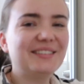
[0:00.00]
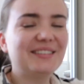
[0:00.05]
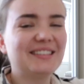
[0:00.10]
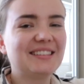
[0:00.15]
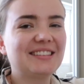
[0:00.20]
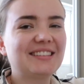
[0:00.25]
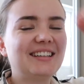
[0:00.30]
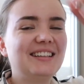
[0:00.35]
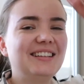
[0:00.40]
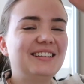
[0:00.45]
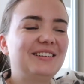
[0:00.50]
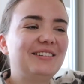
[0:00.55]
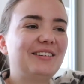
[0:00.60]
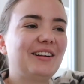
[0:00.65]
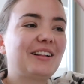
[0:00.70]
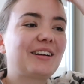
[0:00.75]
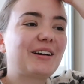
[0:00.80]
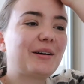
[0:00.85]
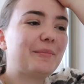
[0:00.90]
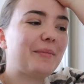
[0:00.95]
everyone,
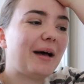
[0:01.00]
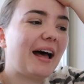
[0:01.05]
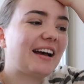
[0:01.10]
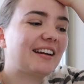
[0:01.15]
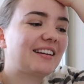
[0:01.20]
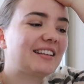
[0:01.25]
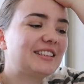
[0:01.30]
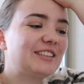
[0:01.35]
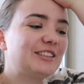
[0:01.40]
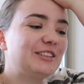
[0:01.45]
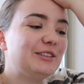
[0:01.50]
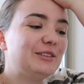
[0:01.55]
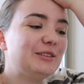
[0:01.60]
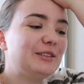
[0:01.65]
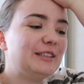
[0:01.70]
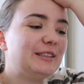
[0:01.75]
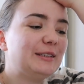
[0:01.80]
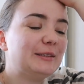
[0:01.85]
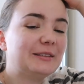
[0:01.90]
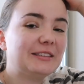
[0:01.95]
welcome back
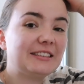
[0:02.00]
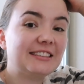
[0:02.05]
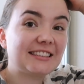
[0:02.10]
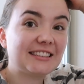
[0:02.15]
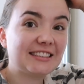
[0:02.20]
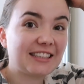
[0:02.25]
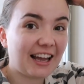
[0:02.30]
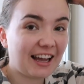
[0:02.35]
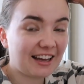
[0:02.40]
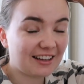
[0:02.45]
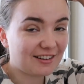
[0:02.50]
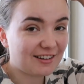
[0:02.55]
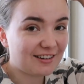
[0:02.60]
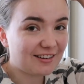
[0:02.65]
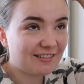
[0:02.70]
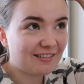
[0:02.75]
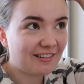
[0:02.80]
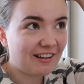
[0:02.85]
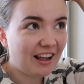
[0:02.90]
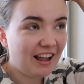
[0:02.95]
to the
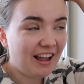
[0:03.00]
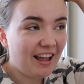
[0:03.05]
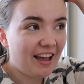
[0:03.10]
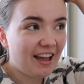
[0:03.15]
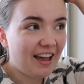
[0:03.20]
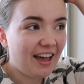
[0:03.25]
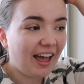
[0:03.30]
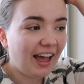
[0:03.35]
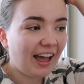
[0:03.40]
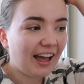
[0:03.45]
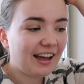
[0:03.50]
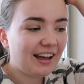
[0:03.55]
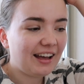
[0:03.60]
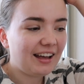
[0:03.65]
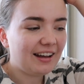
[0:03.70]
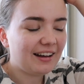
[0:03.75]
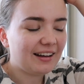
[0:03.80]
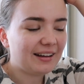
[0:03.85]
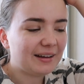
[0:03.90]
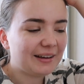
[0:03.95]
channel.
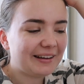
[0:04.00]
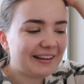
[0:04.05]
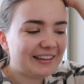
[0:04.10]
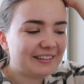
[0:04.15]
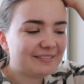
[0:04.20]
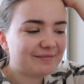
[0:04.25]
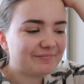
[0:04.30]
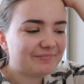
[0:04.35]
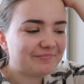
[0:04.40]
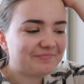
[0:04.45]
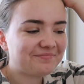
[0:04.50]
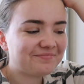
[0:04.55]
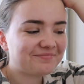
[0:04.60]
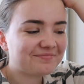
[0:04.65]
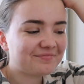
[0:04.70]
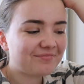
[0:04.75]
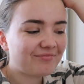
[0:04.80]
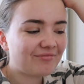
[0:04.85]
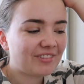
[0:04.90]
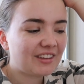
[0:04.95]

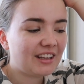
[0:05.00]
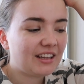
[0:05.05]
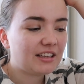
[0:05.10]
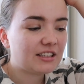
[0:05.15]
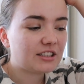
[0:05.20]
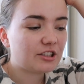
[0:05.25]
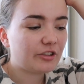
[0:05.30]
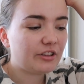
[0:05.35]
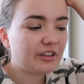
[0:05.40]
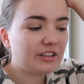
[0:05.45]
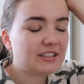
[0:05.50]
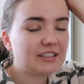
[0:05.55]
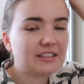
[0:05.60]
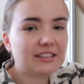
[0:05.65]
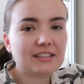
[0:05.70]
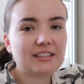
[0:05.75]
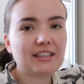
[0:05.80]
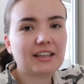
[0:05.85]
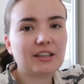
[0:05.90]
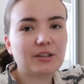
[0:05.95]
So this is
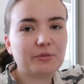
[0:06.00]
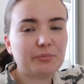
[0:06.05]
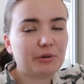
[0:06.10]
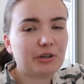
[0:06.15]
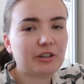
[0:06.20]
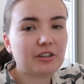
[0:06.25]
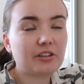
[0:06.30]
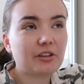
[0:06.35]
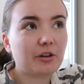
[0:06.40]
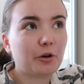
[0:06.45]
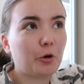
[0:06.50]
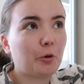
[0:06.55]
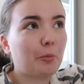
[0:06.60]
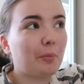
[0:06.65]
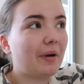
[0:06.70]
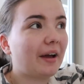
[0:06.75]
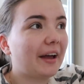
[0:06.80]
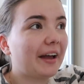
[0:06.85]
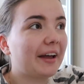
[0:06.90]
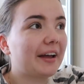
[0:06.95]
the second part of
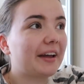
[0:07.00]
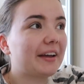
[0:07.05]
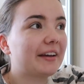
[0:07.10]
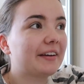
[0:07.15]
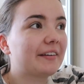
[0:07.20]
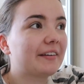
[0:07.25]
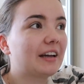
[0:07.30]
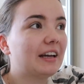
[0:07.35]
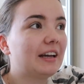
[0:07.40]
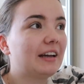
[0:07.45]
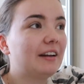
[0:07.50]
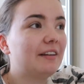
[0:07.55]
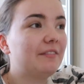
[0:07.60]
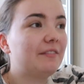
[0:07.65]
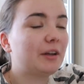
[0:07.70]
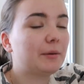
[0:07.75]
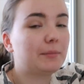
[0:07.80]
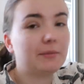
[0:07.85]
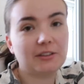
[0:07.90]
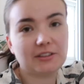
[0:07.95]
my
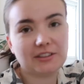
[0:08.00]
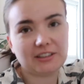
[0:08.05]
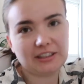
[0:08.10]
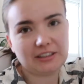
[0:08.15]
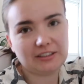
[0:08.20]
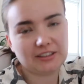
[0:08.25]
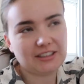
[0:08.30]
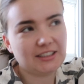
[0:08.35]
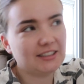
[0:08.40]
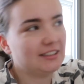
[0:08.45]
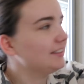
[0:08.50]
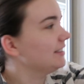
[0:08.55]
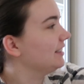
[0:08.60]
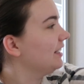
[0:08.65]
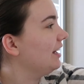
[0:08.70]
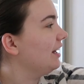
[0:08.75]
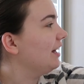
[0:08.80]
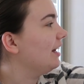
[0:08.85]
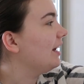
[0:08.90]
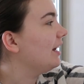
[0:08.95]
van build series,
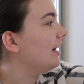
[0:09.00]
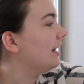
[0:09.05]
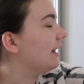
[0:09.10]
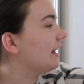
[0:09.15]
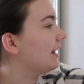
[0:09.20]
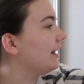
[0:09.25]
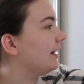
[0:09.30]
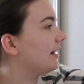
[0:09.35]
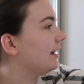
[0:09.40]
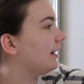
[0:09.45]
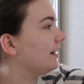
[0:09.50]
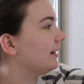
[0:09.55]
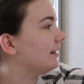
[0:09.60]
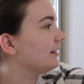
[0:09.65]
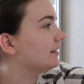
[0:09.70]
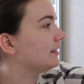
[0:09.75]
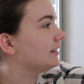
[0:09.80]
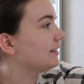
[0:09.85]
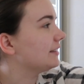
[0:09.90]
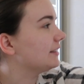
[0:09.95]

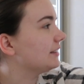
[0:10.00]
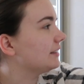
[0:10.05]
and